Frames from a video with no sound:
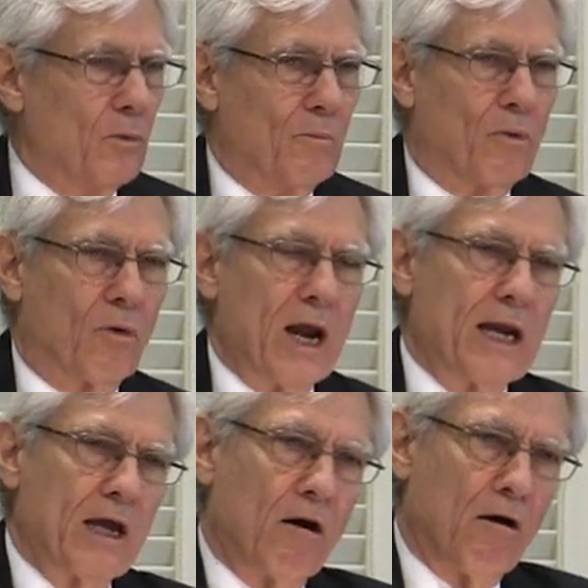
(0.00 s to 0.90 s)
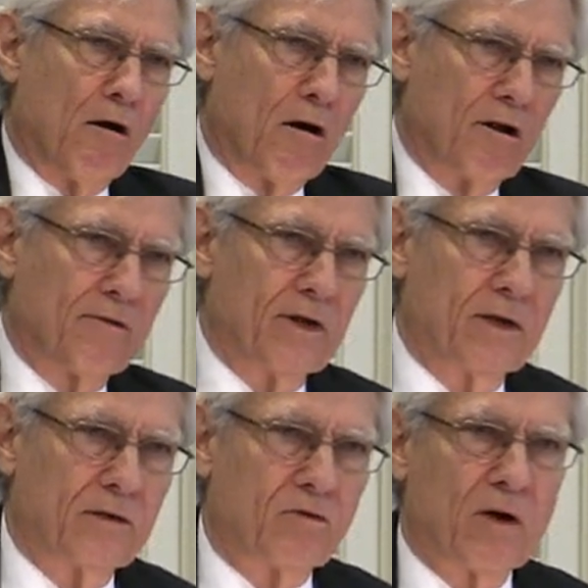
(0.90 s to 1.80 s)
parading all of
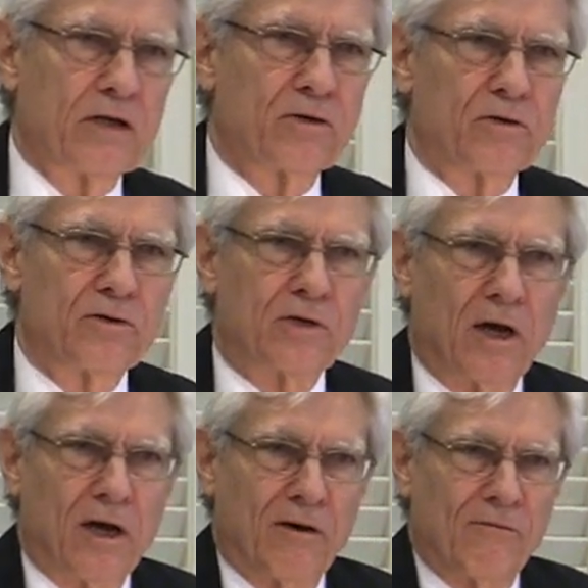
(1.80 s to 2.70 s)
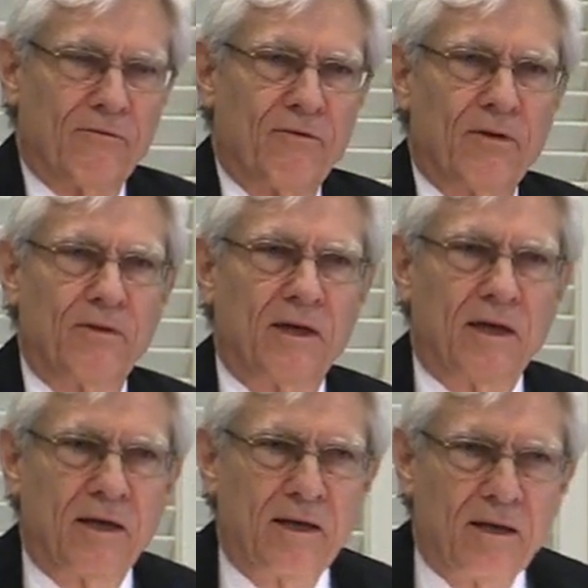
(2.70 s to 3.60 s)
the treasures of
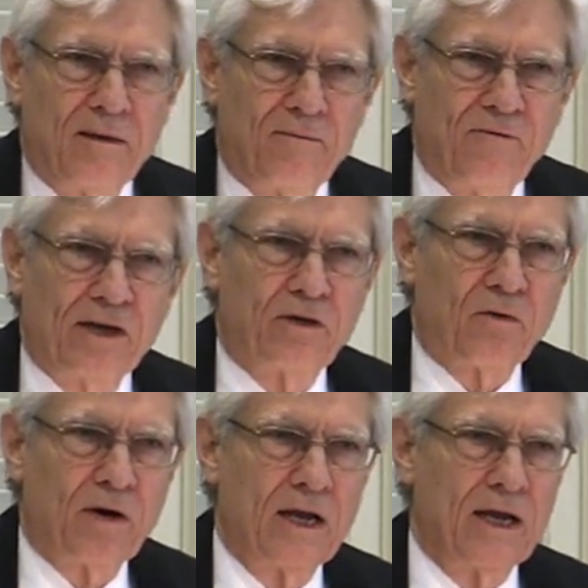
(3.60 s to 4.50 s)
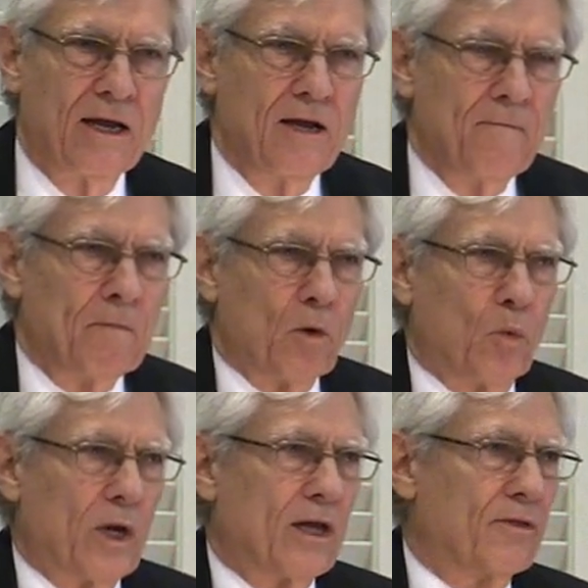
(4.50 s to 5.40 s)
the victory
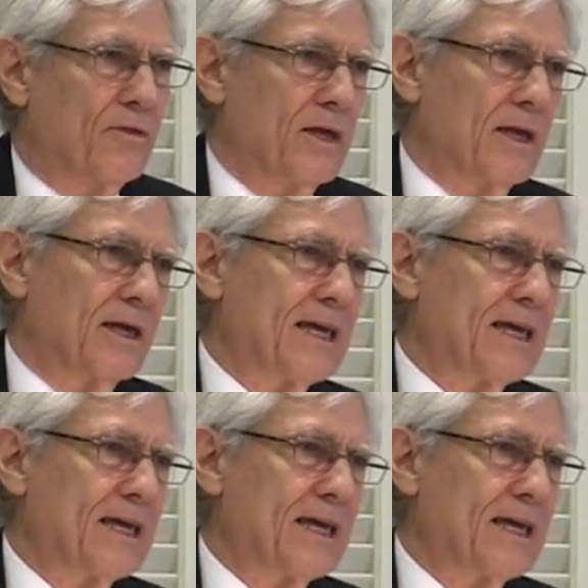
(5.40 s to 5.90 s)
with the